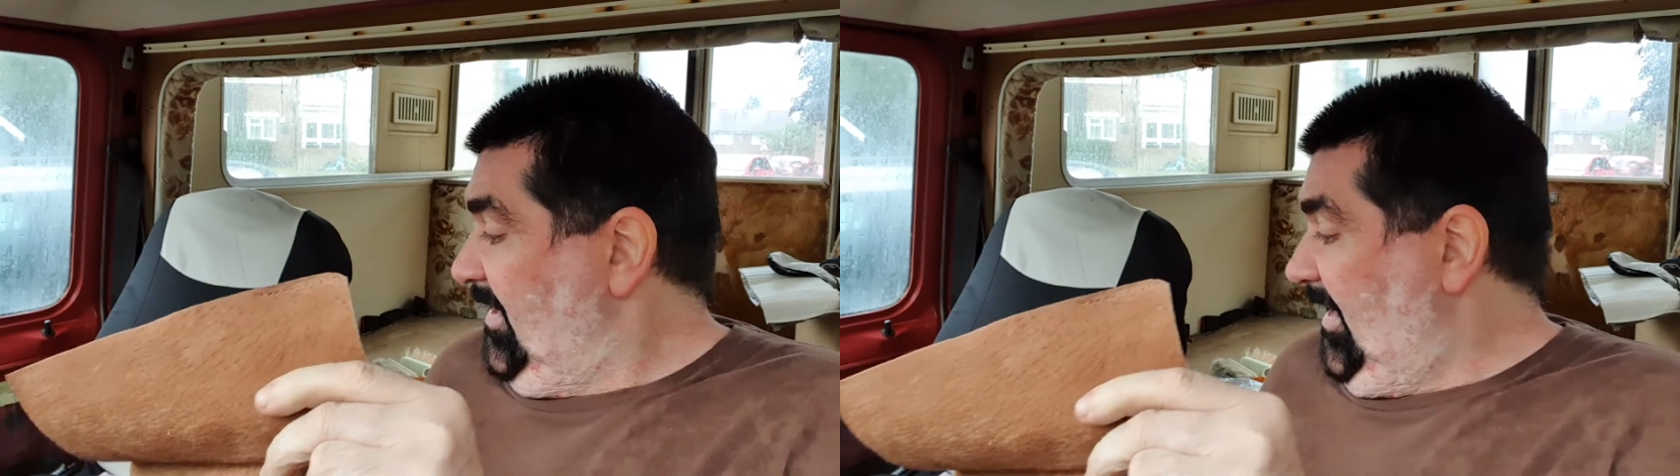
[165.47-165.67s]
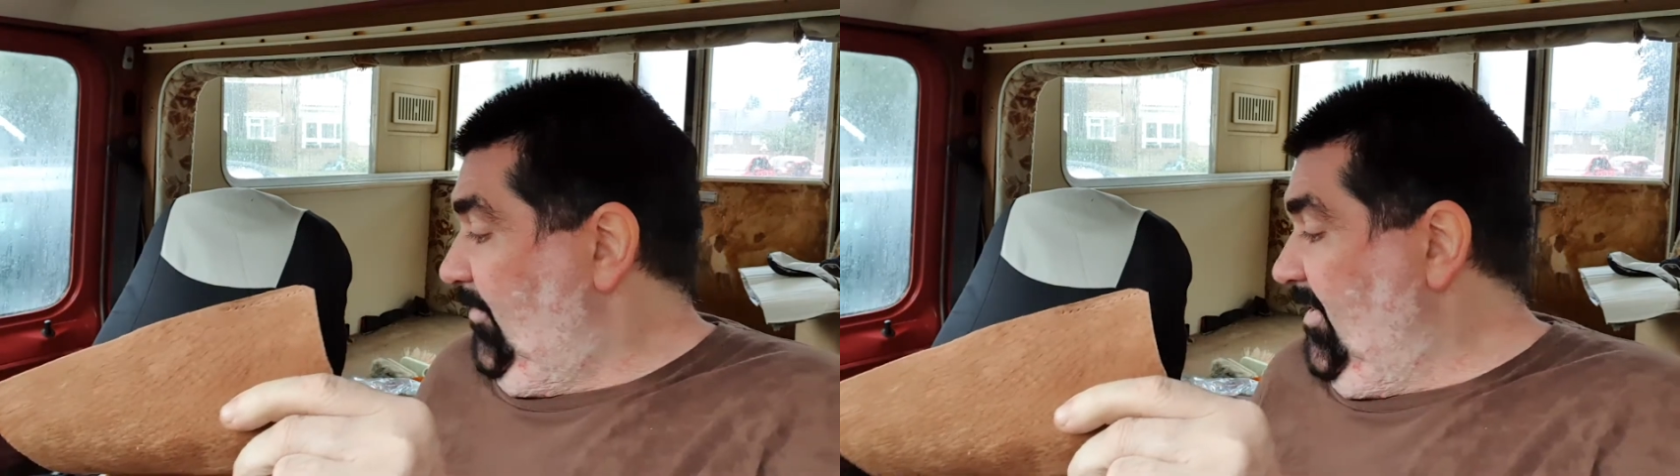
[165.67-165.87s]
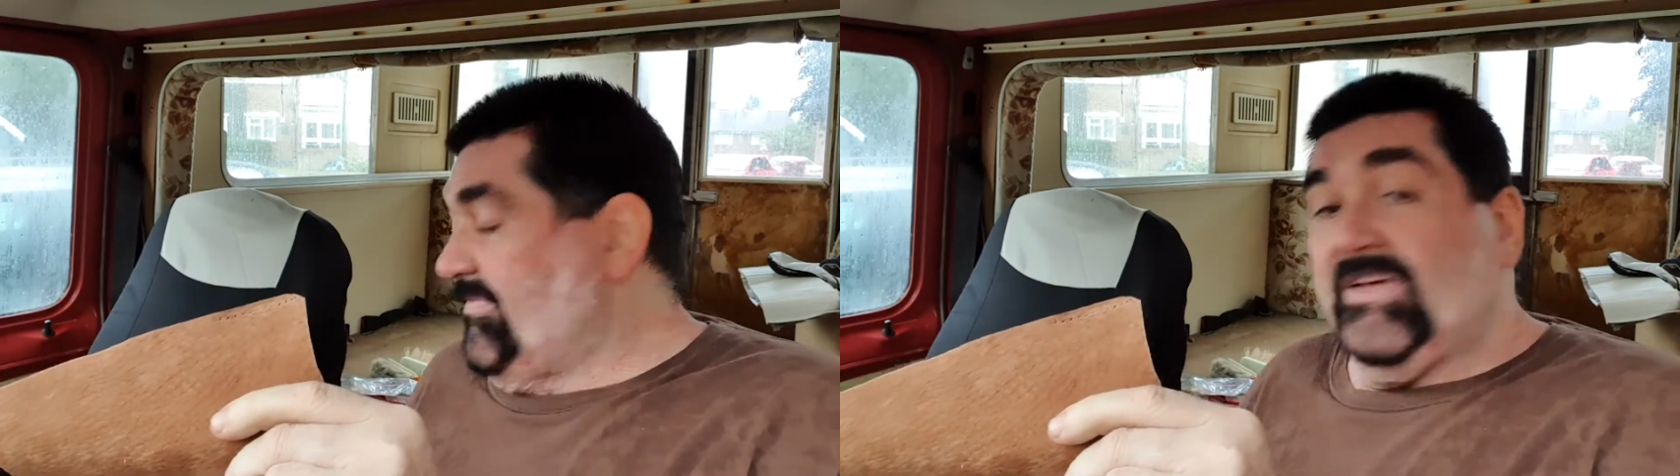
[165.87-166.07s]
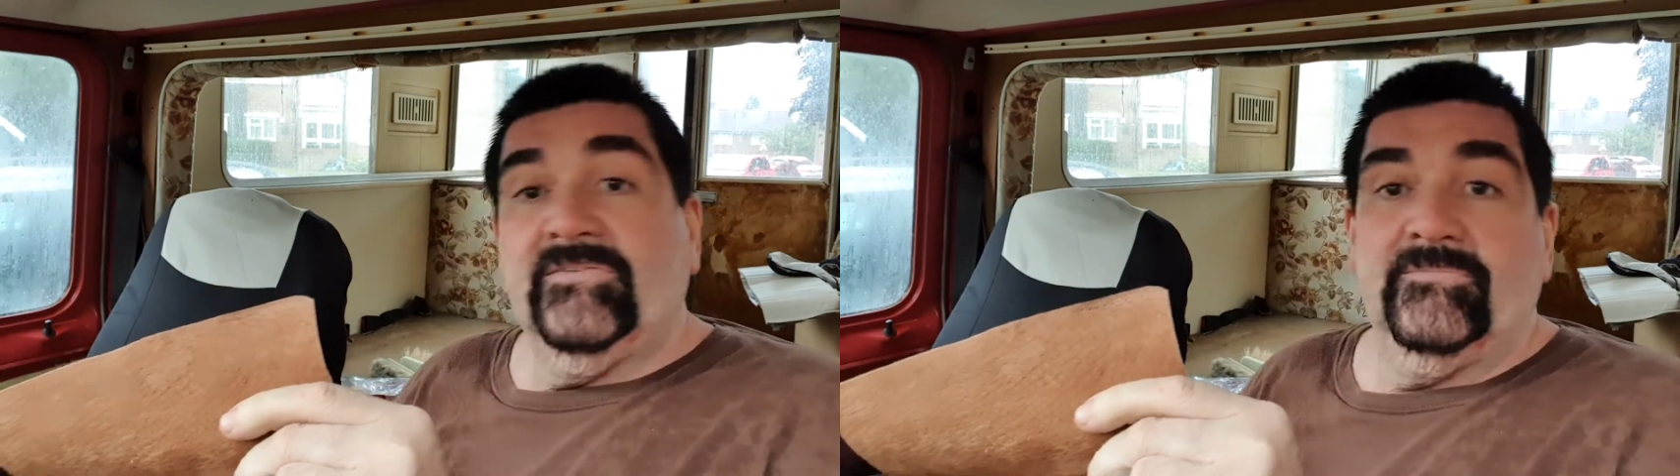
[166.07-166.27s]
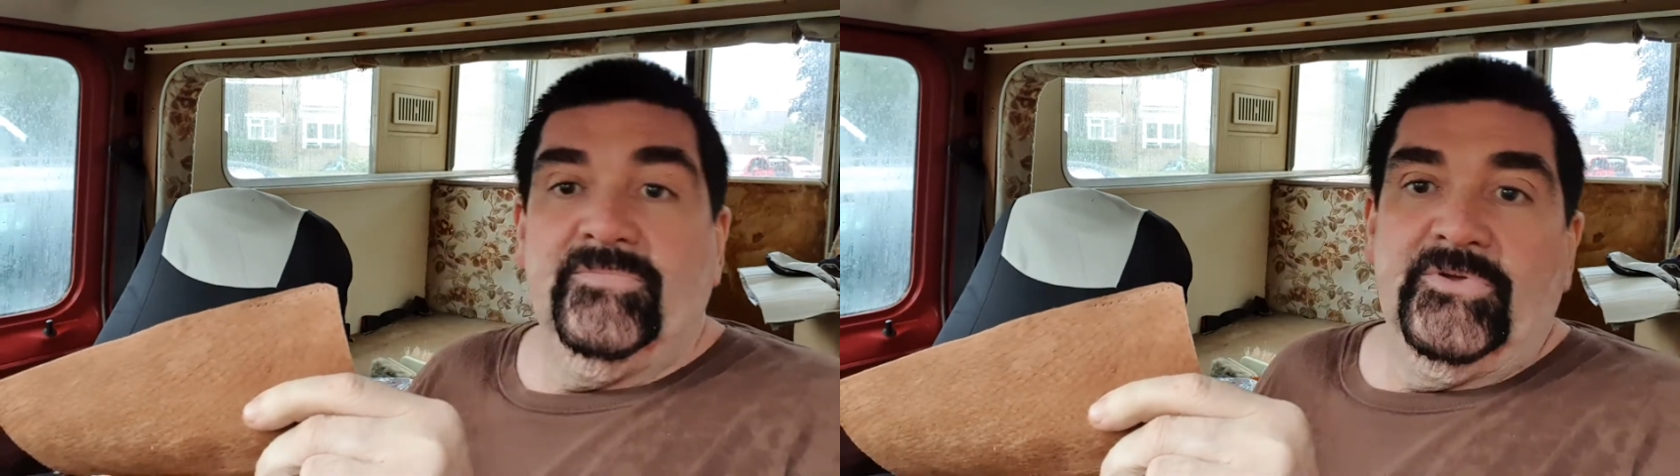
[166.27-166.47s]
However,
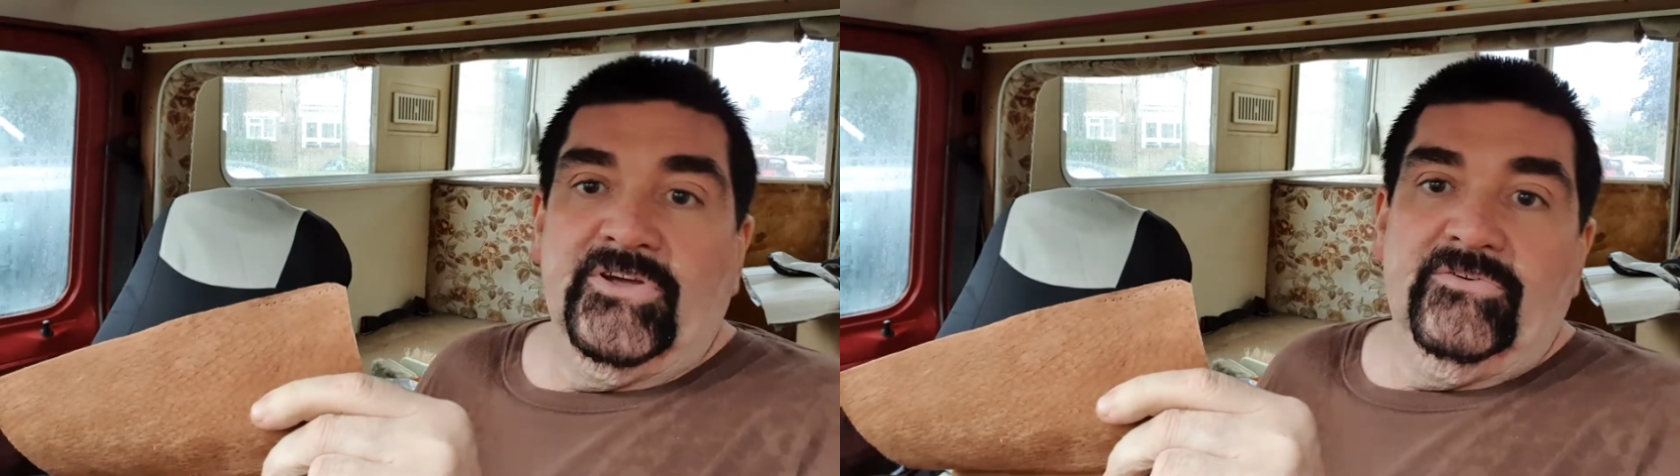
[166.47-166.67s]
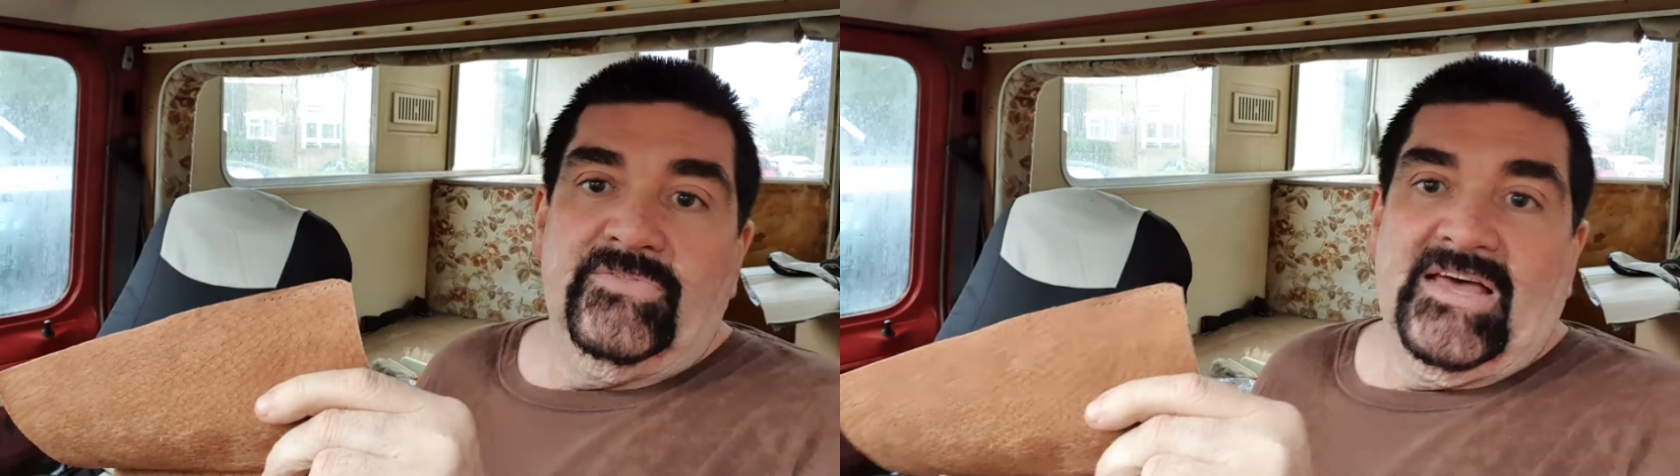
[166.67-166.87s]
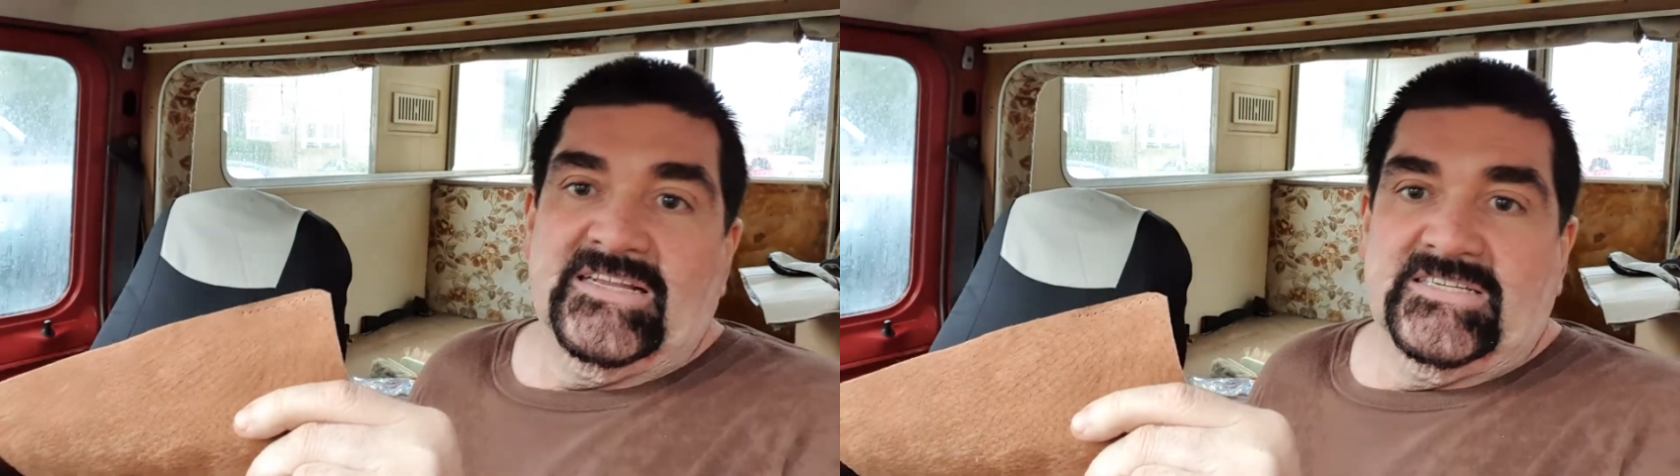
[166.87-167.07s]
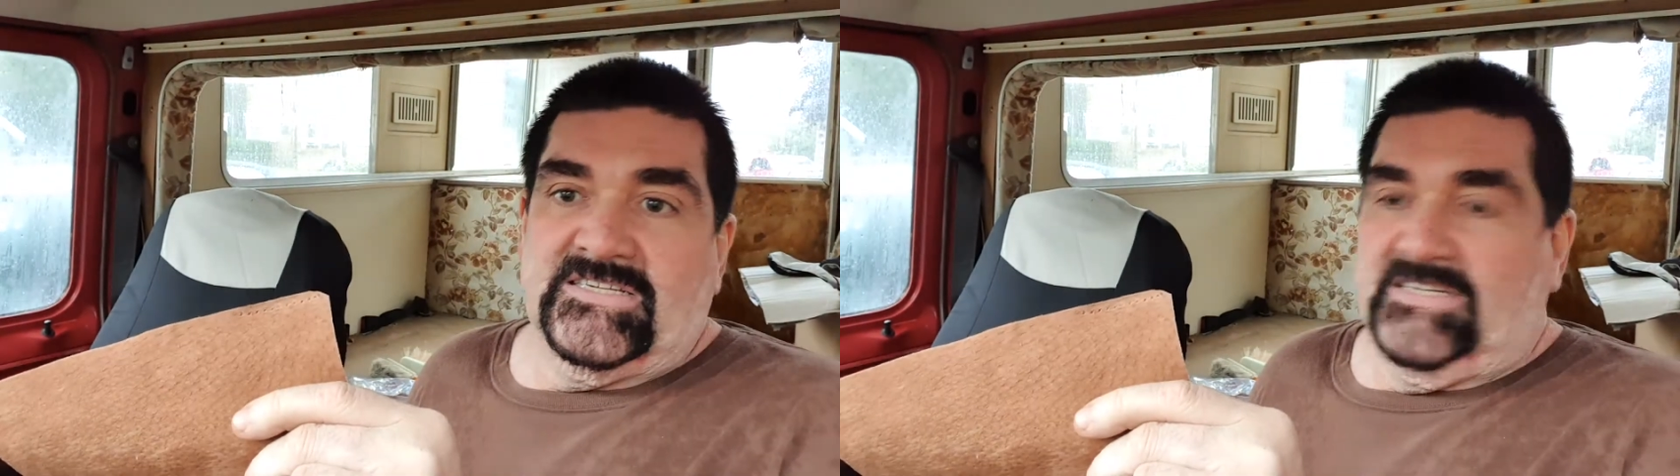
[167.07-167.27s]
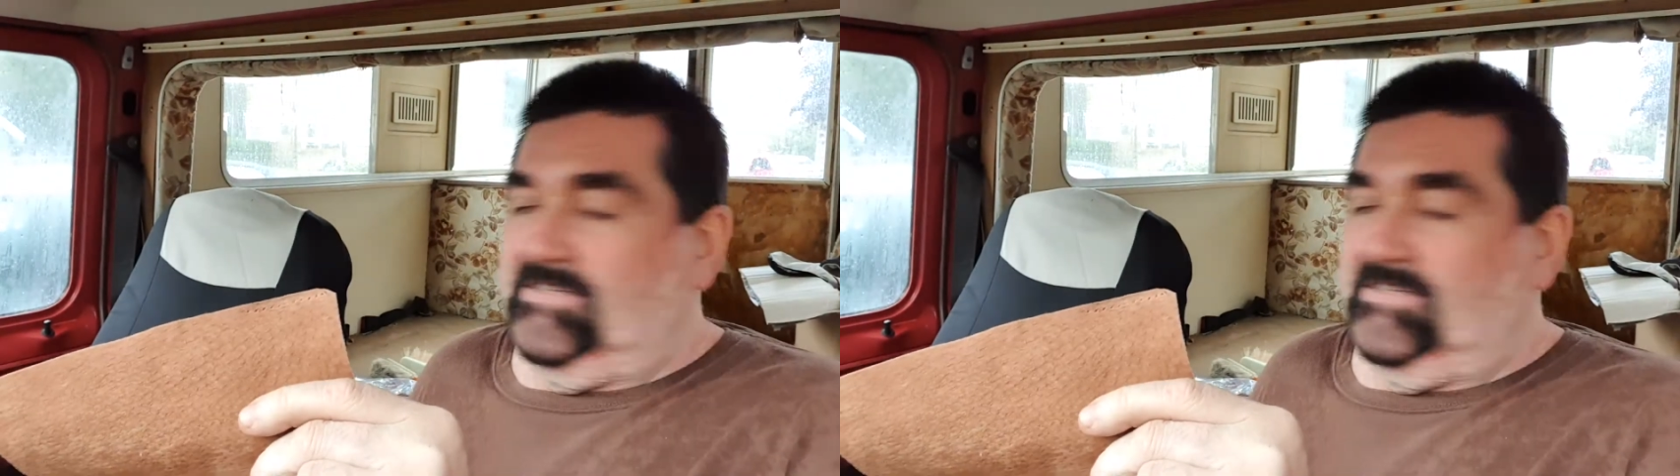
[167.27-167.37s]
you know, that's